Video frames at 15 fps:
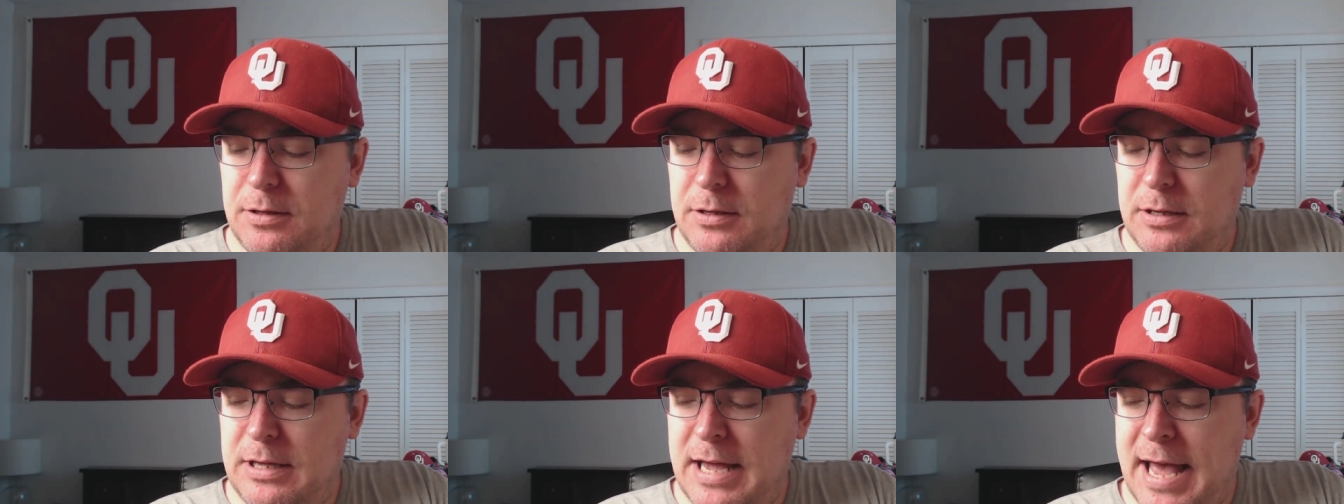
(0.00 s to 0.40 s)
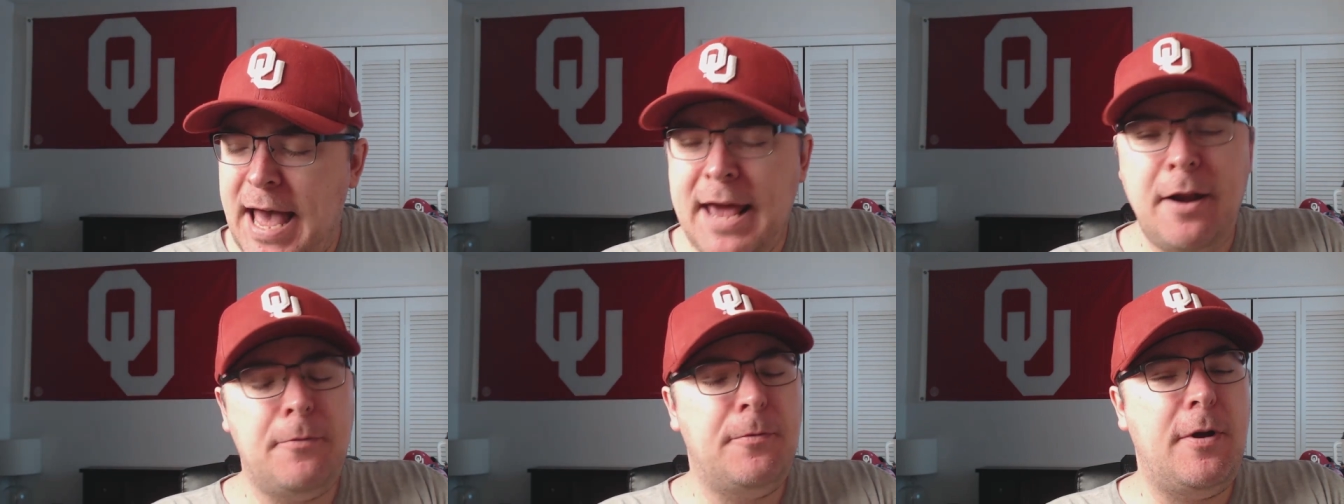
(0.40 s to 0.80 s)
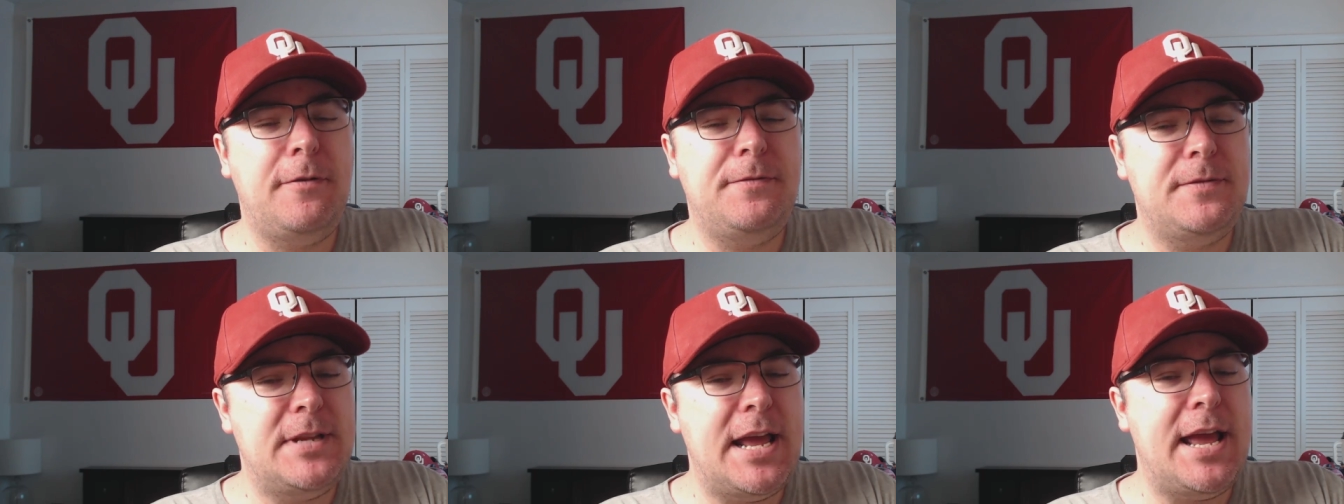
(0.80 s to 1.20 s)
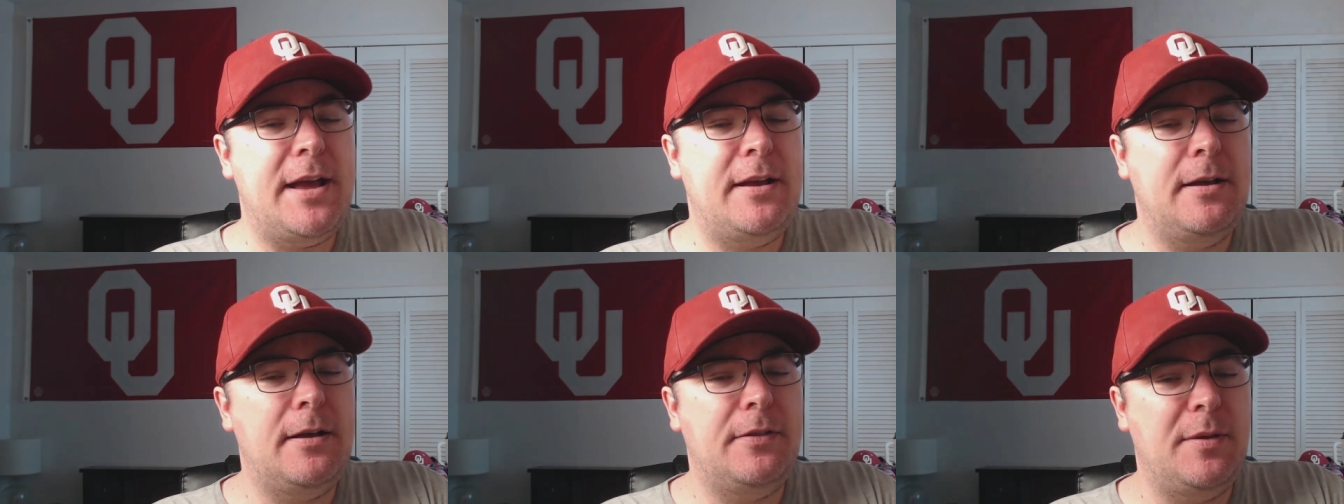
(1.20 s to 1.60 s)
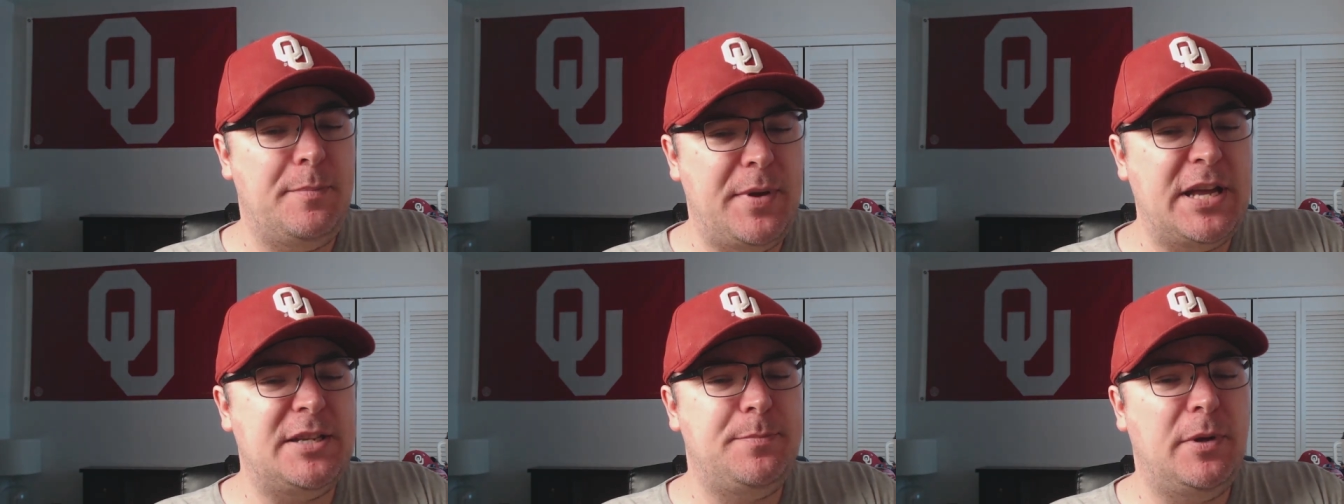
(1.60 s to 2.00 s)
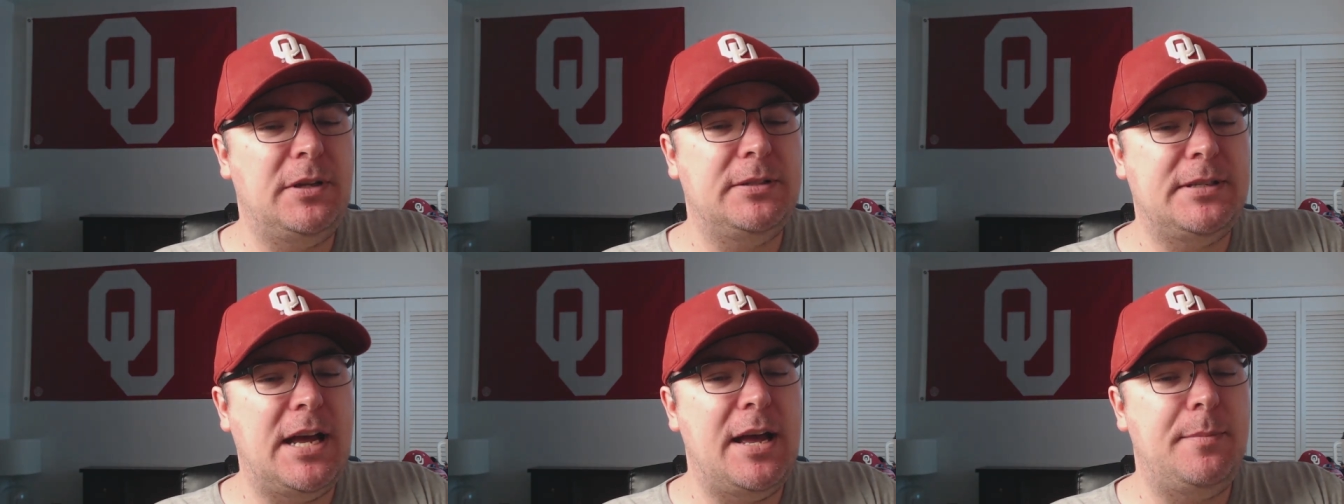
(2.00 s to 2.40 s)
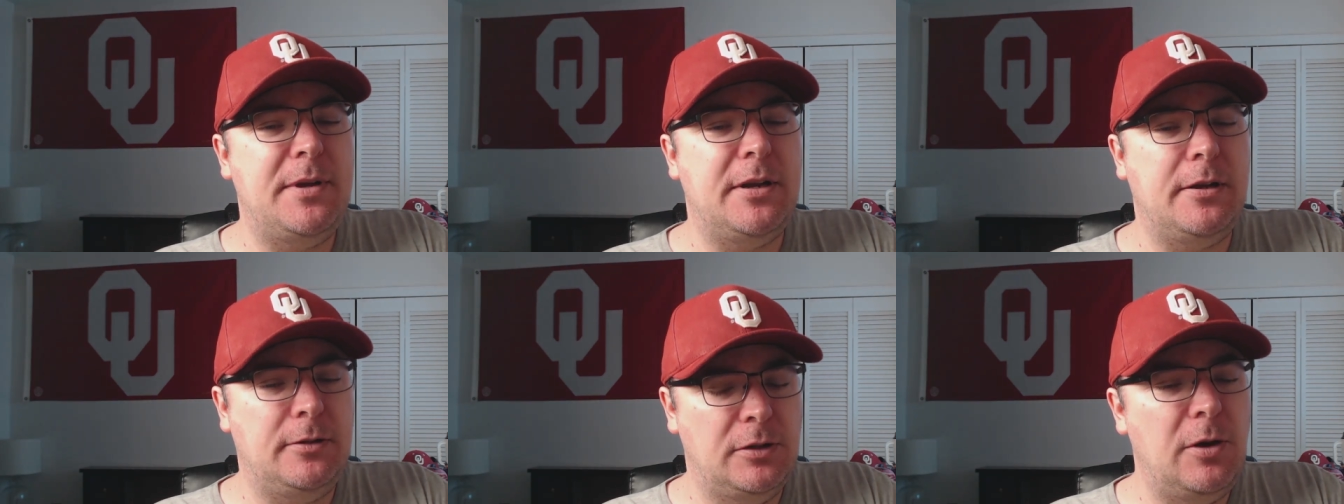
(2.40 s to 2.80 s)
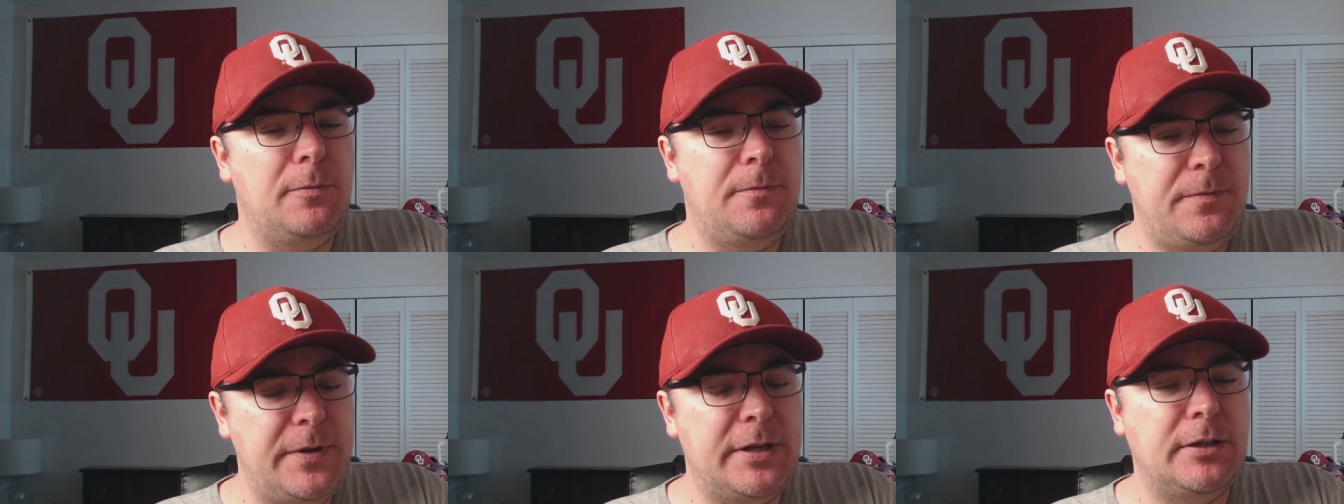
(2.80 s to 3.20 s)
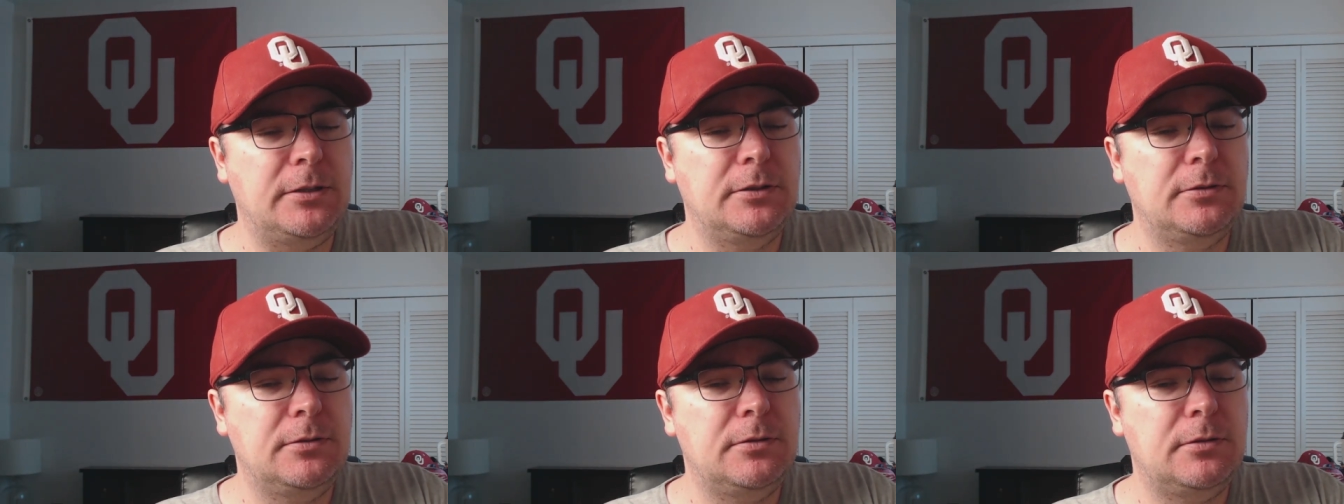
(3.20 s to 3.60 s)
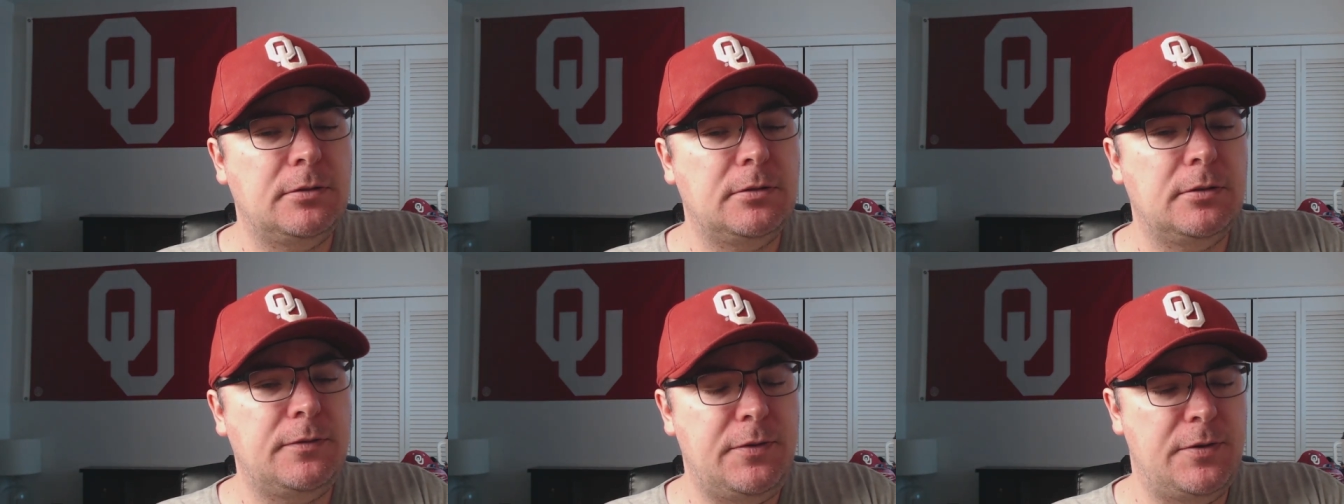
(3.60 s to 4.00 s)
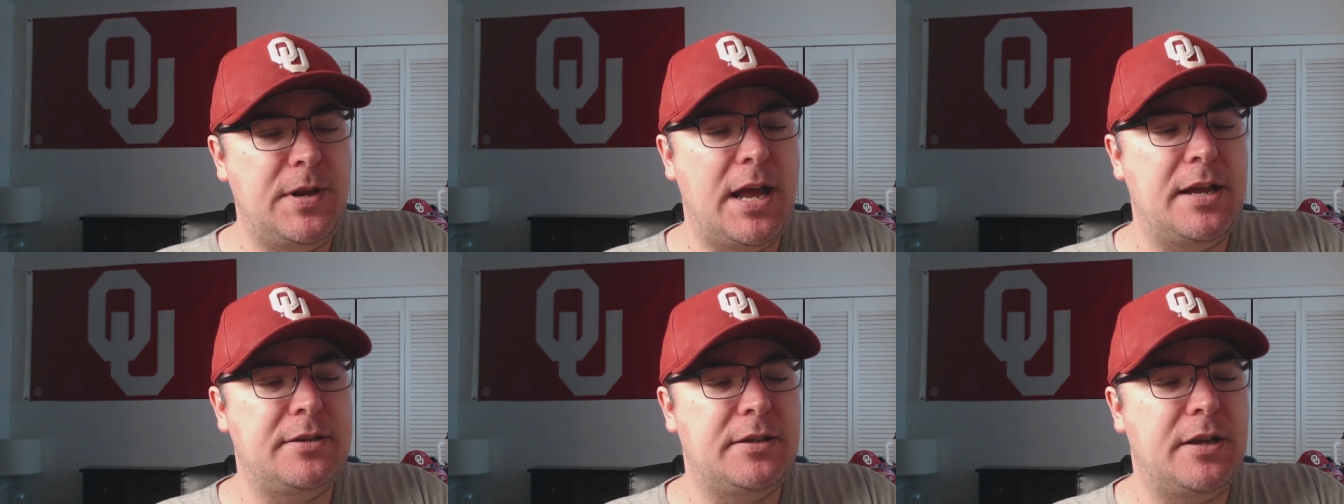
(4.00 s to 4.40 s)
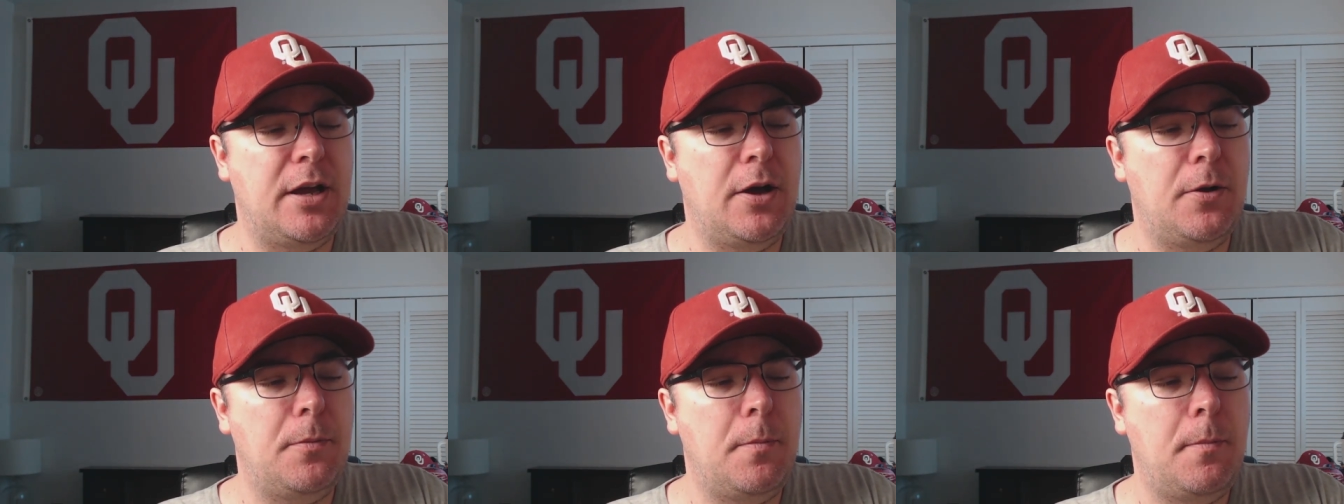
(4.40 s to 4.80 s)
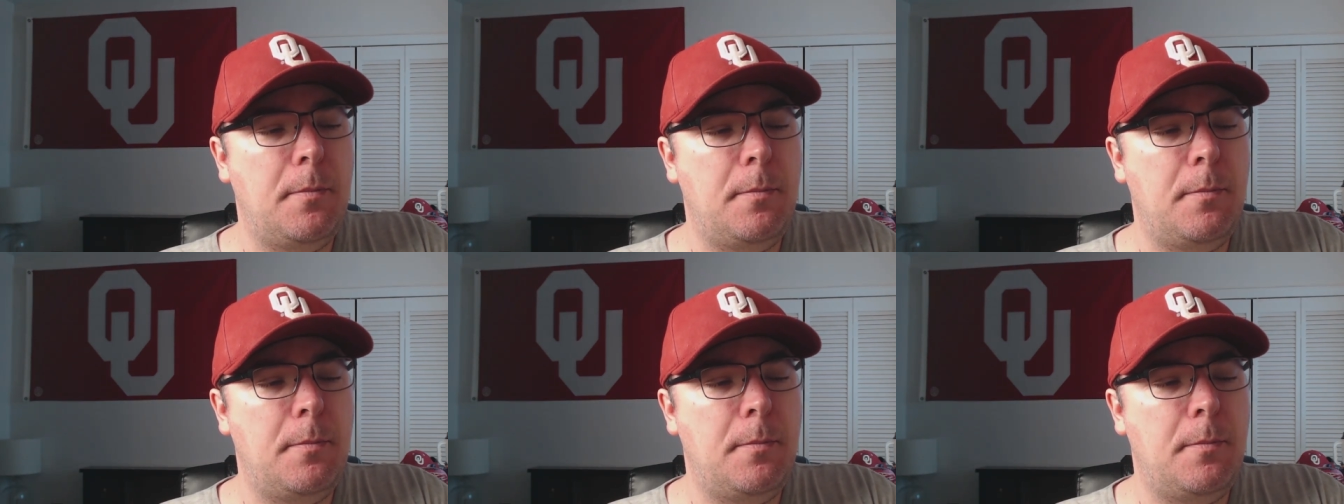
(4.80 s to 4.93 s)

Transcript: you had a rough day on the baseball diamond at Globe Field a few days ago.